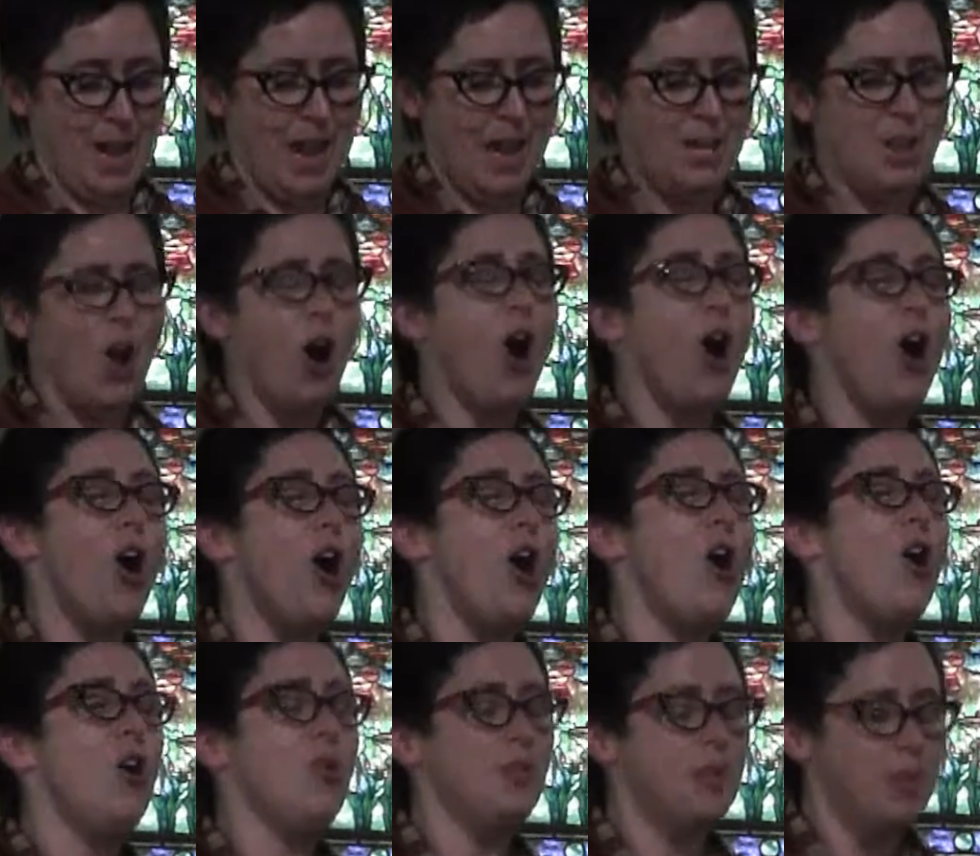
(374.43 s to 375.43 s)
And
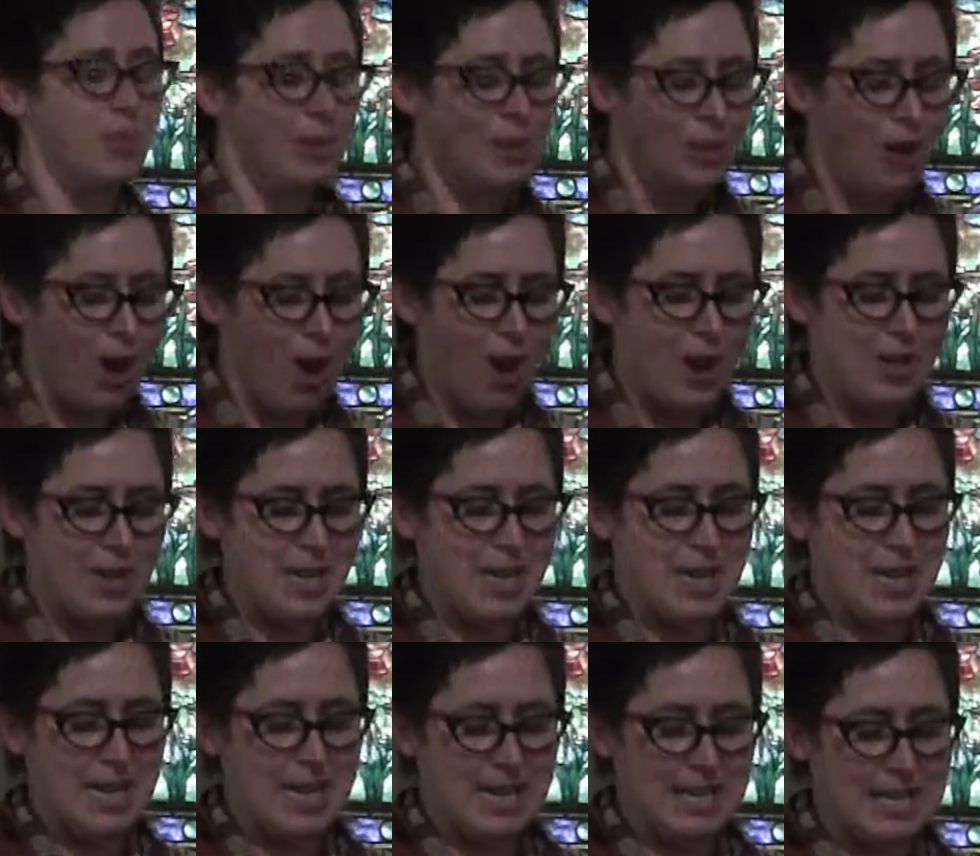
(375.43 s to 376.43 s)
all the
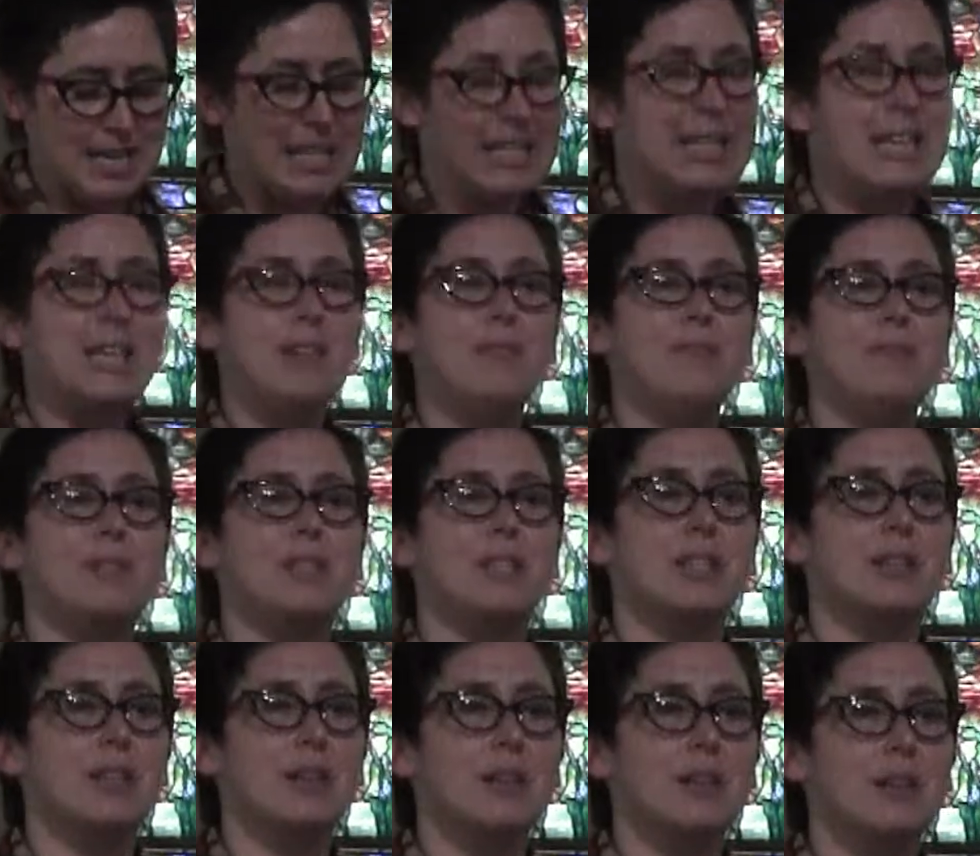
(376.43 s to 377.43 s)
belonging is lived
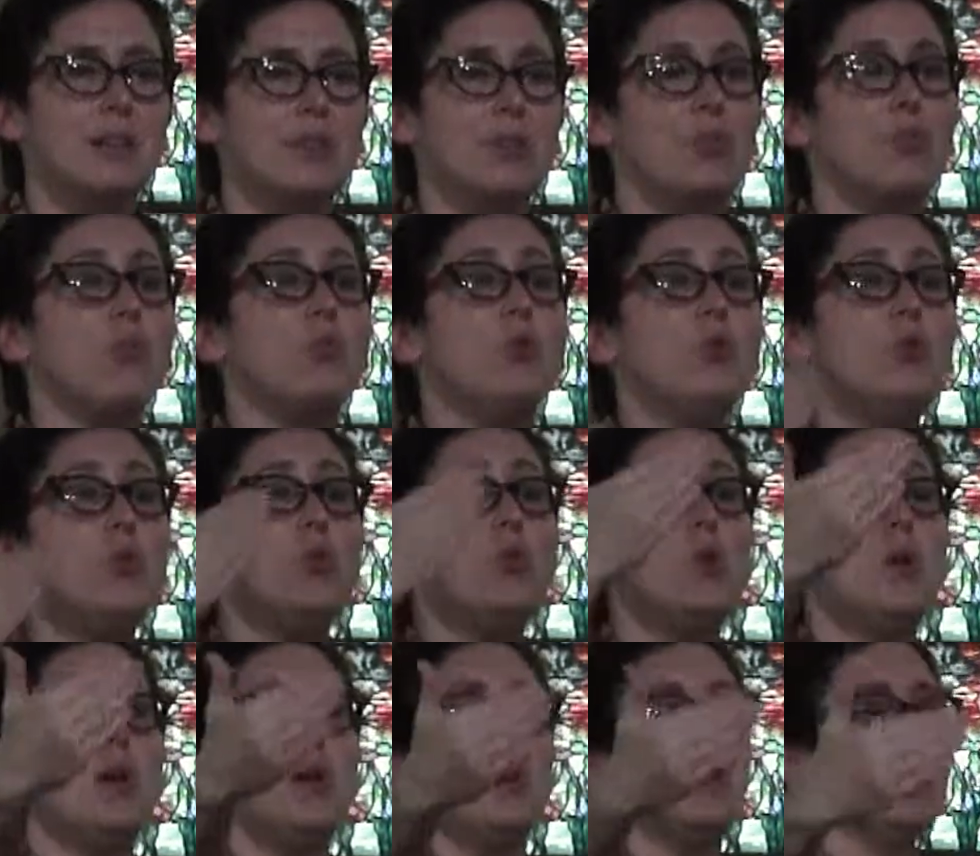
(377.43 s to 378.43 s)

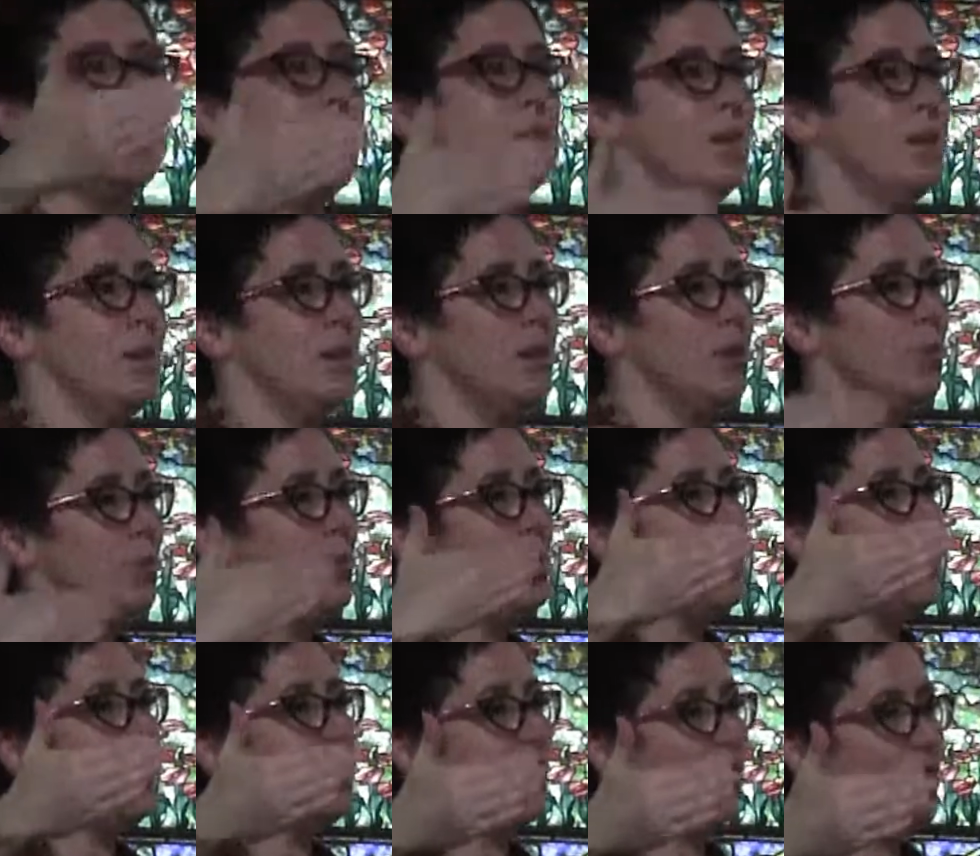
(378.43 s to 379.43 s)
through
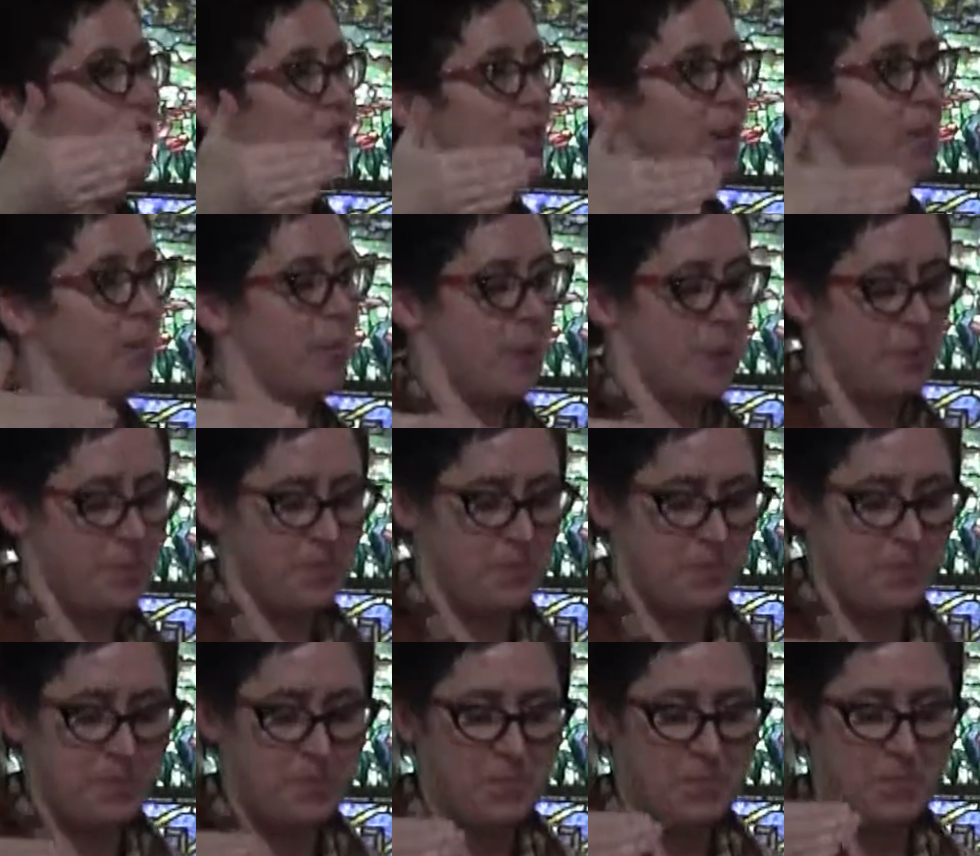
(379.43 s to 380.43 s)
relationship.
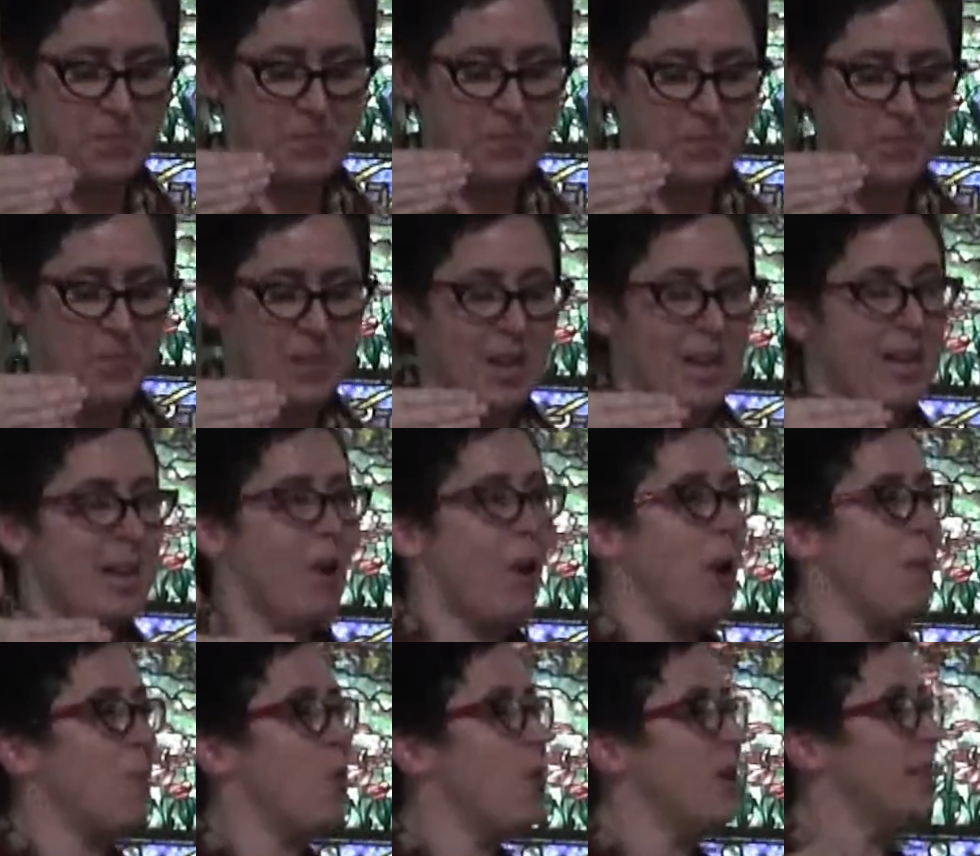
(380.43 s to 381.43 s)

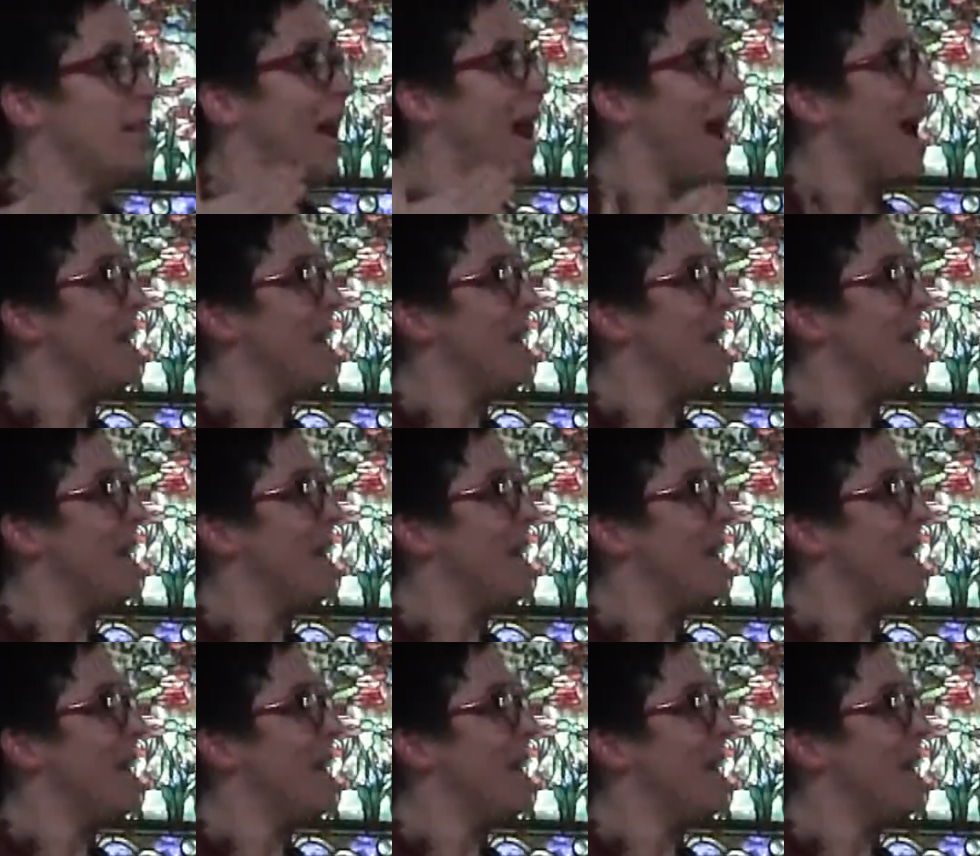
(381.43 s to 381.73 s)
Now I'm going to